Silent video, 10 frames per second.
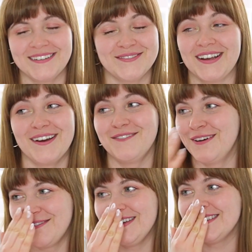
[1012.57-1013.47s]
Oh my god,
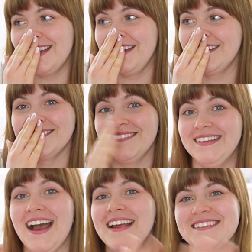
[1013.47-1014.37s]
what am I saying?
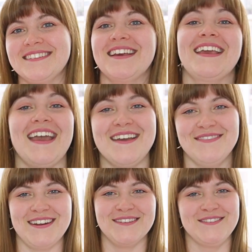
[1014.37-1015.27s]
Yikes! Okay,
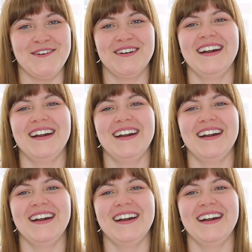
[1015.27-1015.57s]
video's over.